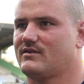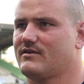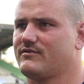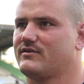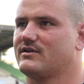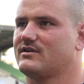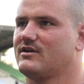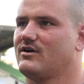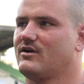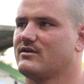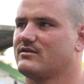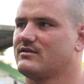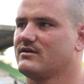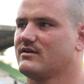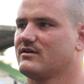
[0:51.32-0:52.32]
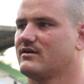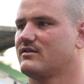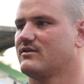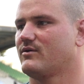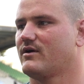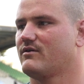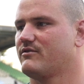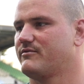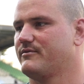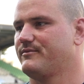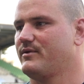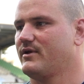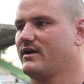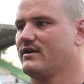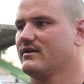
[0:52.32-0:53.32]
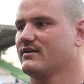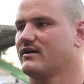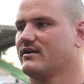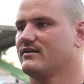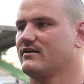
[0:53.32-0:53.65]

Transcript: Definitely, I think the way we've been playing